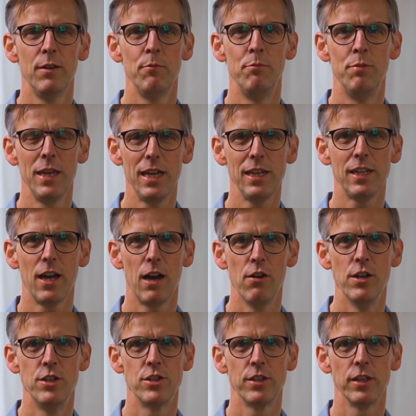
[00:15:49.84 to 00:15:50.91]
be
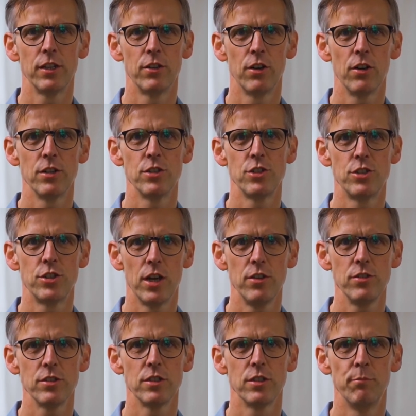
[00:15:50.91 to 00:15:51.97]
encouraged that God has
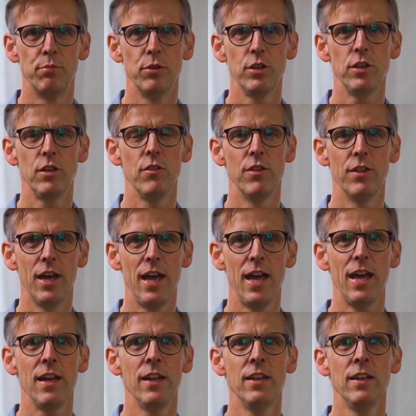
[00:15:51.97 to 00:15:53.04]
chosen to put you
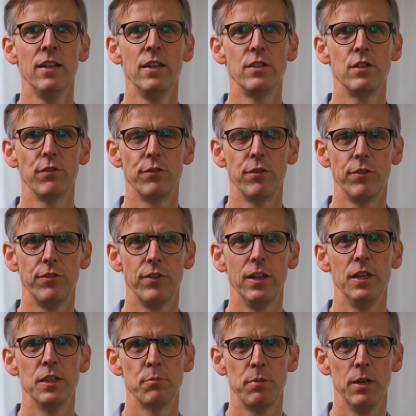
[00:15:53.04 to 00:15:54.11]
there to fulfill
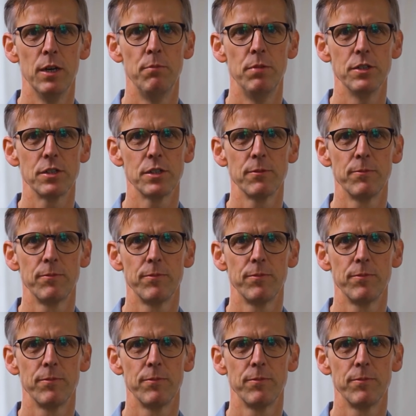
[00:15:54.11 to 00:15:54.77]
his purpose.